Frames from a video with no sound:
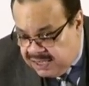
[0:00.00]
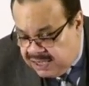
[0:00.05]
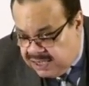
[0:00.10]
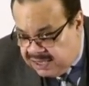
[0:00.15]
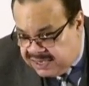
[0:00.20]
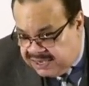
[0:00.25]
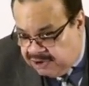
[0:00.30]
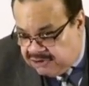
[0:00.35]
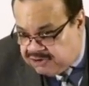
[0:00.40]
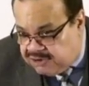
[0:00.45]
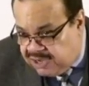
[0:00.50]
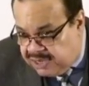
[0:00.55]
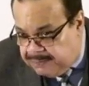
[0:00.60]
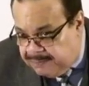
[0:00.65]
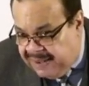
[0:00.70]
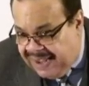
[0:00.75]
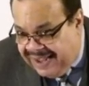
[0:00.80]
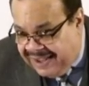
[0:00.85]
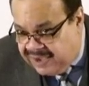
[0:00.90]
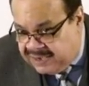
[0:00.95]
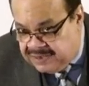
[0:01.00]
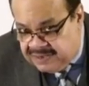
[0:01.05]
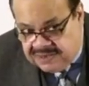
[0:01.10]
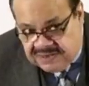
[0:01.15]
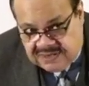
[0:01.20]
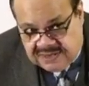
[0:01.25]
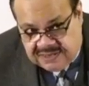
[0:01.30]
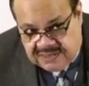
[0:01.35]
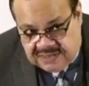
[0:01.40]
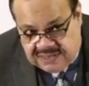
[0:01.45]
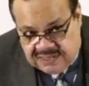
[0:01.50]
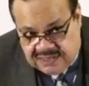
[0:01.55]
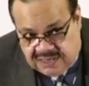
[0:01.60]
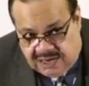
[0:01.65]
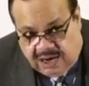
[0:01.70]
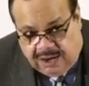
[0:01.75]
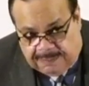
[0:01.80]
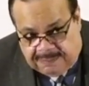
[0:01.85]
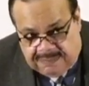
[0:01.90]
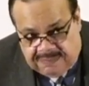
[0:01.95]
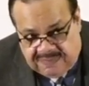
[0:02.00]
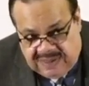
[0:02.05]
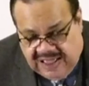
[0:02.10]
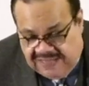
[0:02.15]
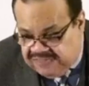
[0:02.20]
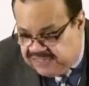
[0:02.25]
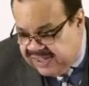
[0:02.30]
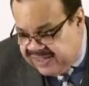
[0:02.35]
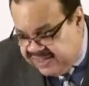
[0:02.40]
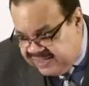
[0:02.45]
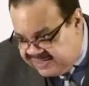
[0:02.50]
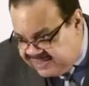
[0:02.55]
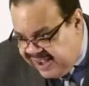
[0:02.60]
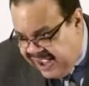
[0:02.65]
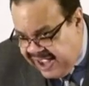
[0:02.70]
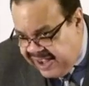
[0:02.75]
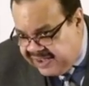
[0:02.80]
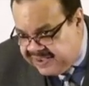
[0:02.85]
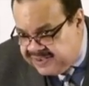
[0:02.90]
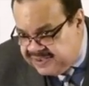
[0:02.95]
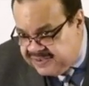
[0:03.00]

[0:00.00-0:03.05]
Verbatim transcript: an elderly man Oh, I think he died.